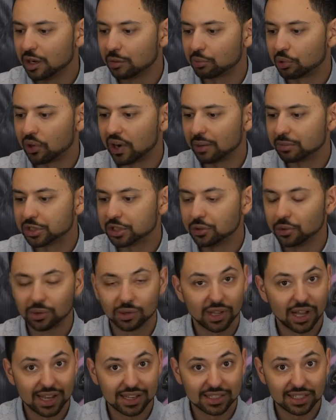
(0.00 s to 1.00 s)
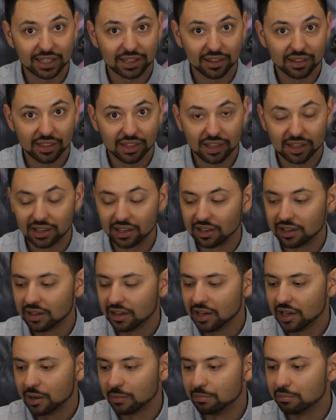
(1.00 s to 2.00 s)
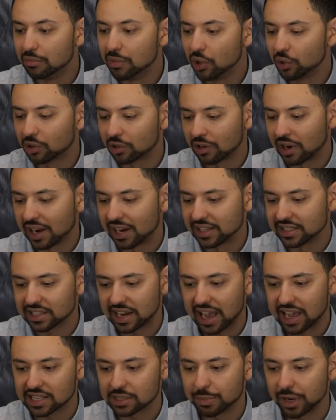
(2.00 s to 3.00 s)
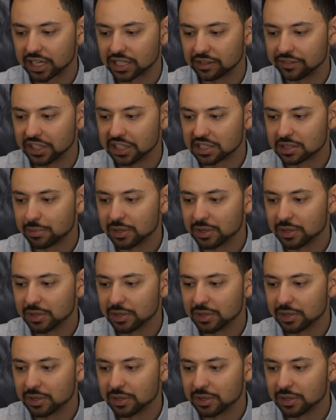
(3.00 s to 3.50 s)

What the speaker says: perhaps utilizing the motorized aspect of it.